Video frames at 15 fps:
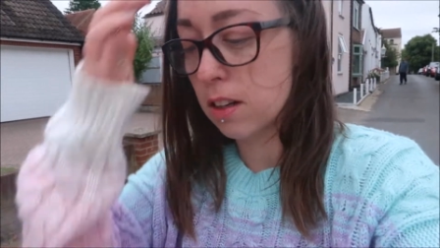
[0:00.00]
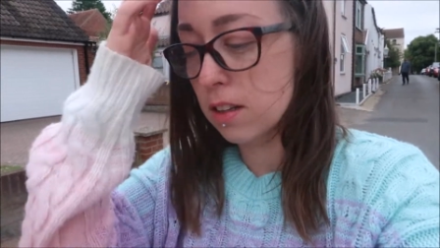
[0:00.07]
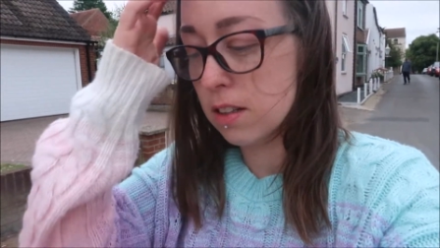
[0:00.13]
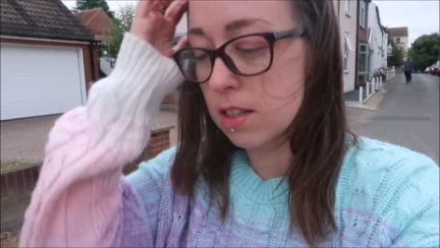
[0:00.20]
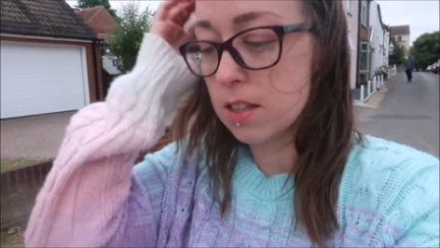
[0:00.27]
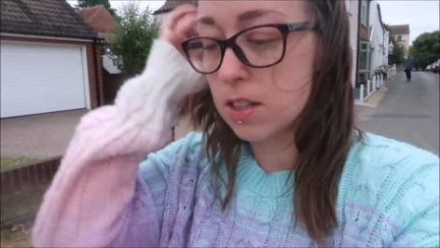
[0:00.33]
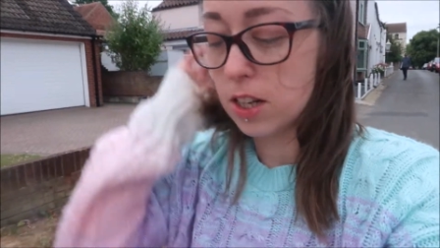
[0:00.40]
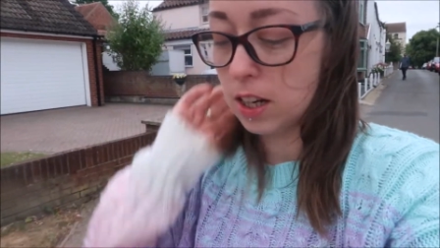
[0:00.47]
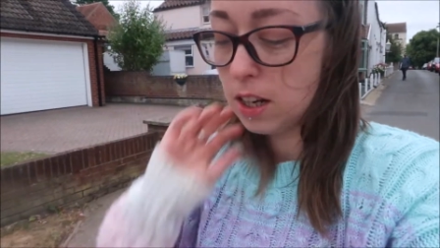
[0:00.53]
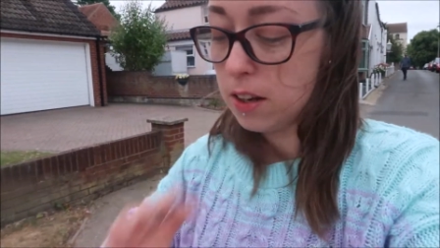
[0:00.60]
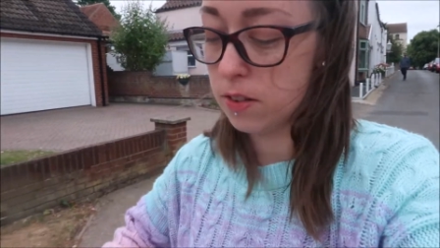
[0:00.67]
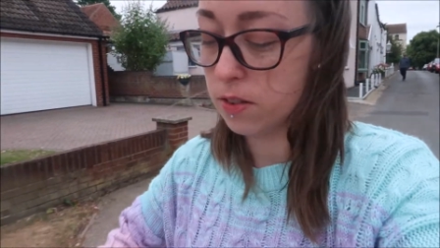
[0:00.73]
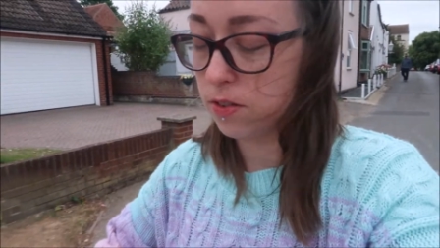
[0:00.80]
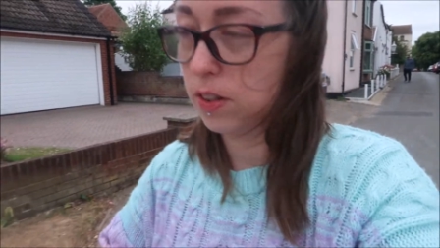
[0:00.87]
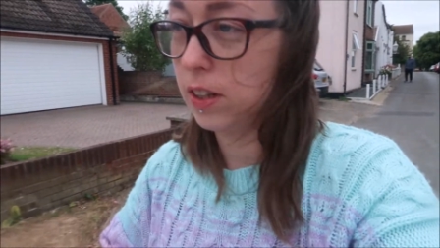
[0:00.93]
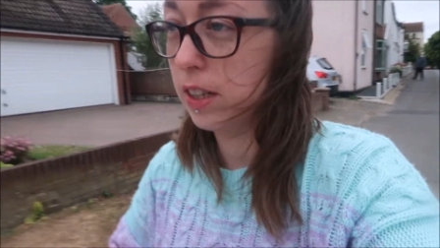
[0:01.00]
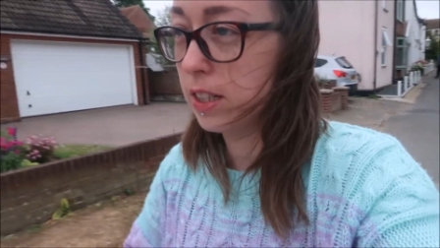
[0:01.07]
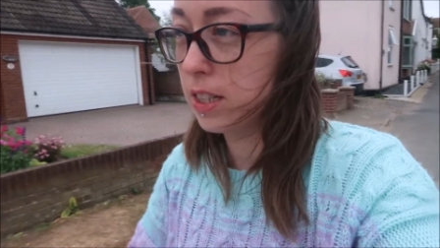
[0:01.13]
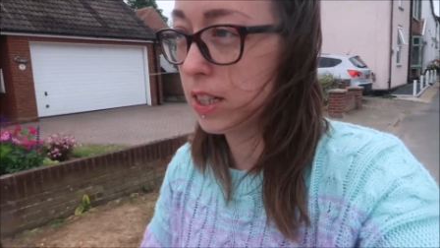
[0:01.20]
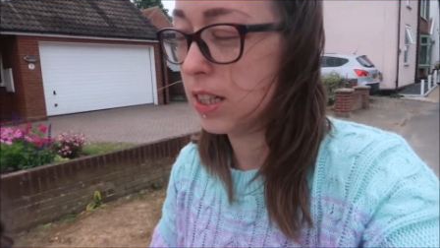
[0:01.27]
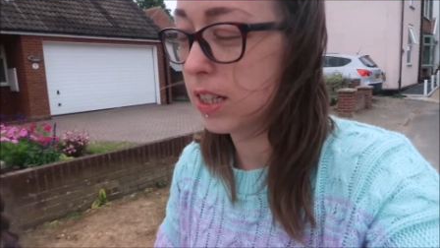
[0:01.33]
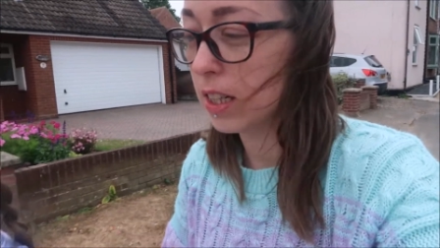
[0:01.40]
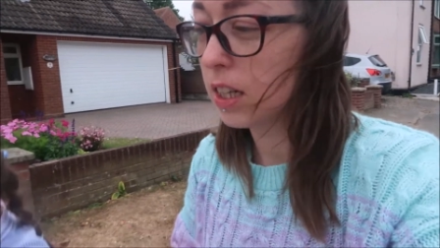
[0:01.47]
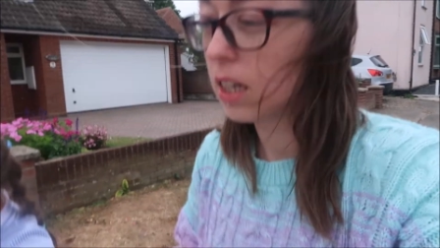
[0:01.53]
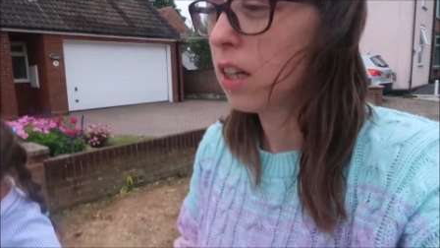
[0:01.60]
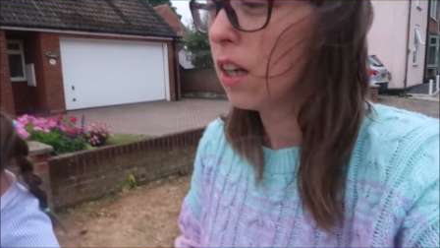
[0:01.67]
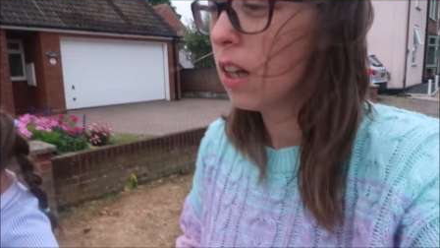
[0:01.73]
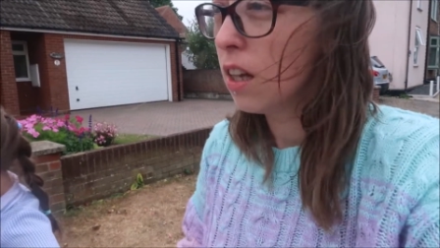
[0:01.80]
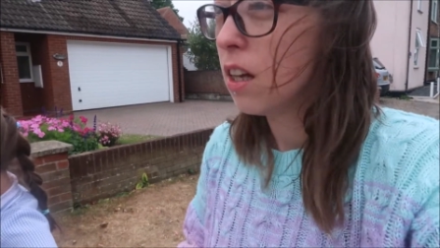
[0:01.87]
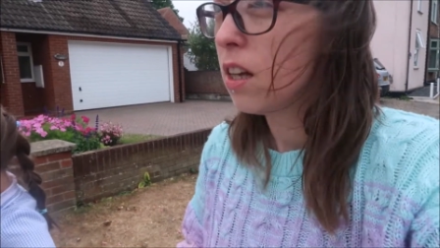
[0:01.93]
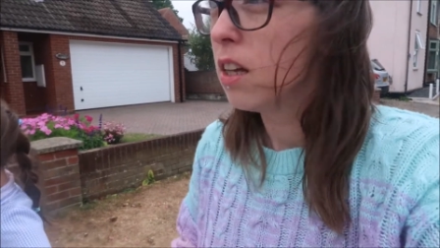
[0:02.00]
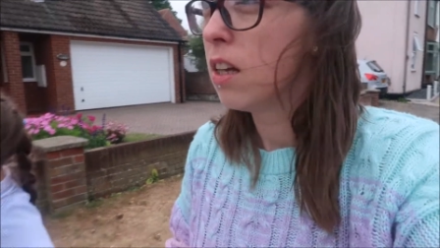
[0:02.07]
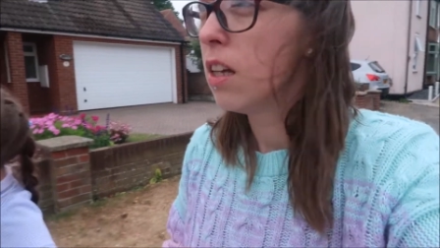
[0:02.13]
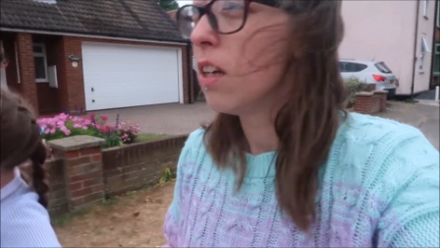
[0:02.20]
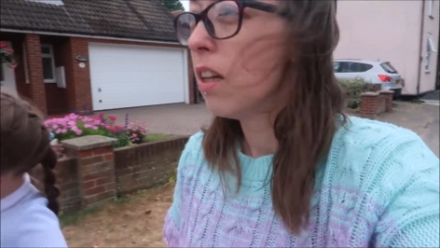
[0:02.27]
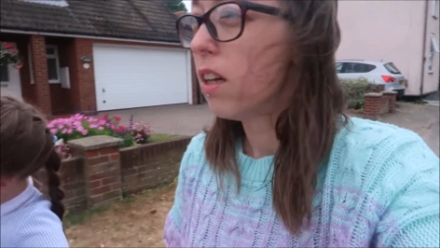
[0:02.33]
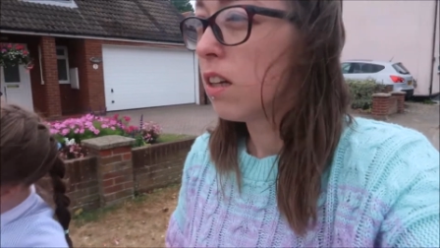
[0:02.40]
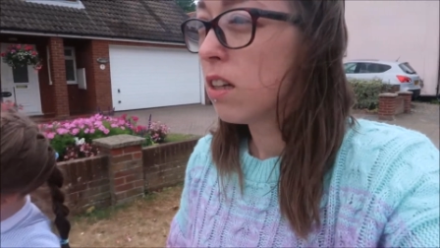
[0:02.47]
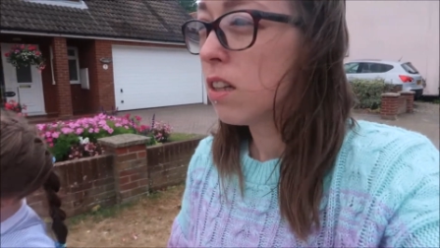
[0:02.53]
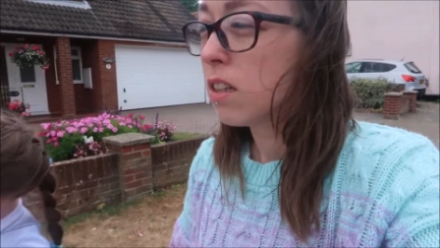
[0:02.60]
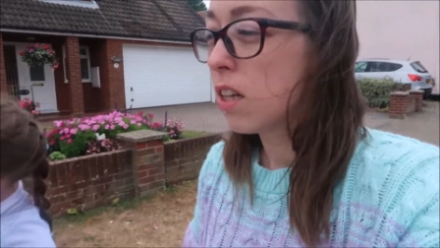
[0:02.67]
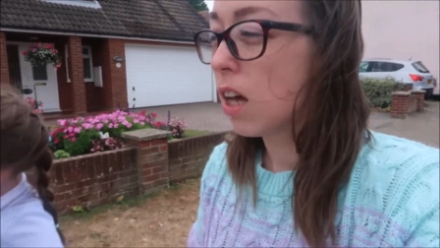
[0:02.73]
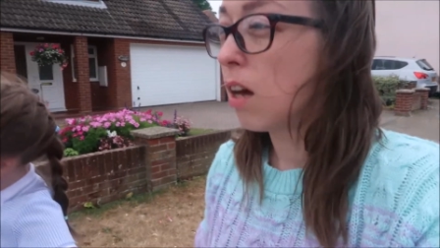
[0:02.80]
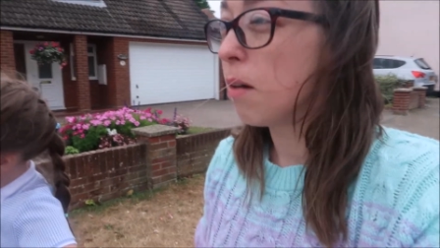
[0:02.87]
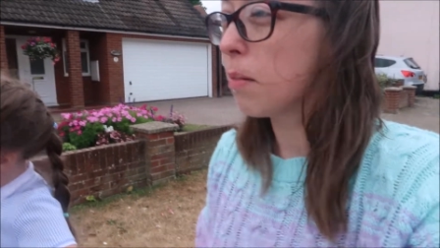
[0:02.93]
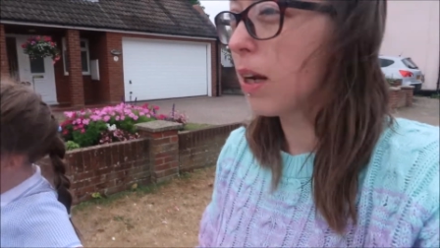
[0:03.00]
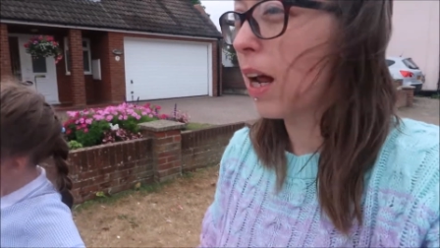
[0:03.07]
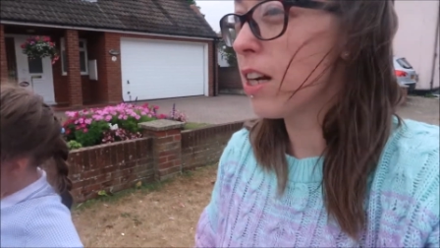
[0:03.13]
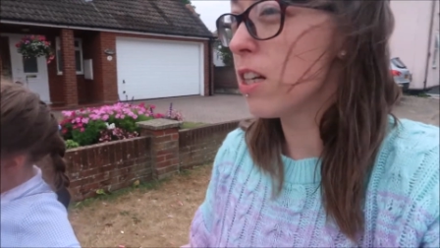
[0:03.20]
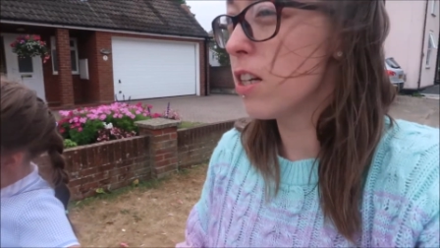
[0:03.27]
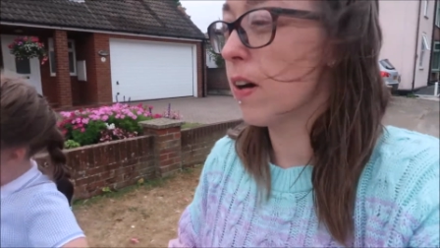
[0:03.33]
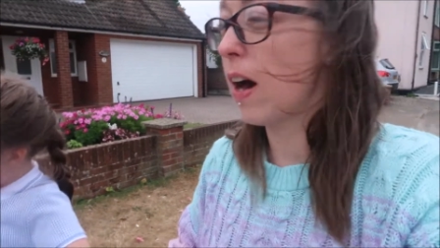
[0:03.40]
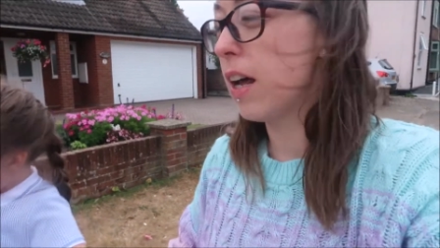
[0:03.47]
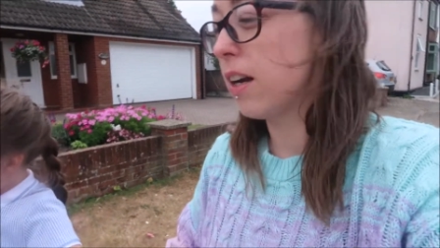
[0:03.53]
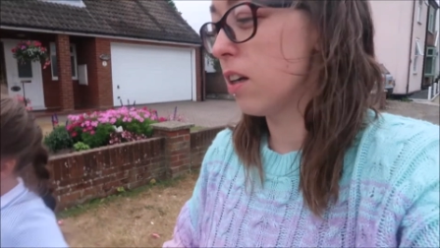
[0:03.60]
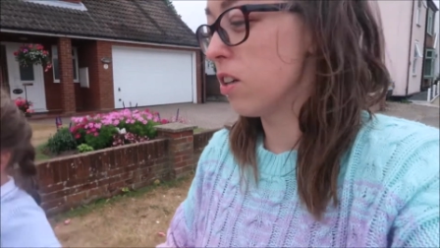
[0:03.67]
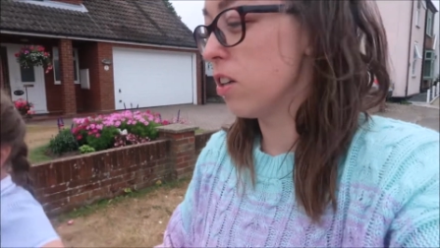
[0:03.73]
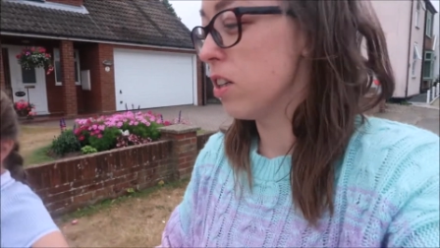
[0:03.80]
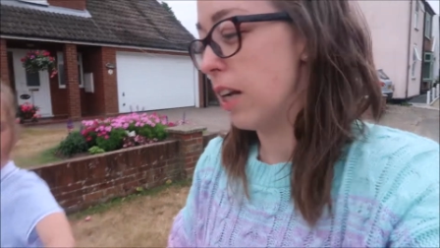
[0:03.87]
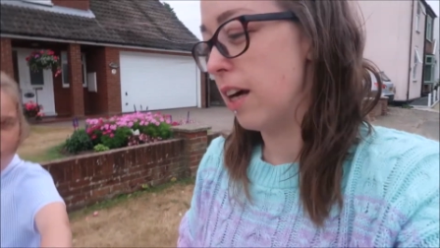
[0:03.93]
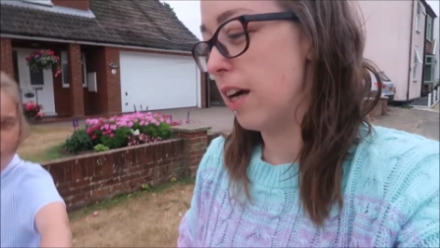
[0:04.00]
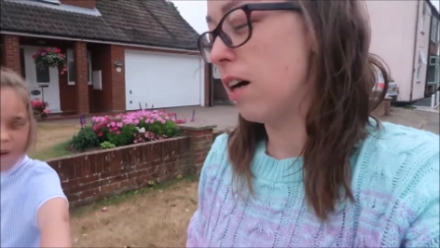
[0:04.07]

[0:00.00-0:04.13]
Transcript: because she loves reading. So I'm glad you've had a good day.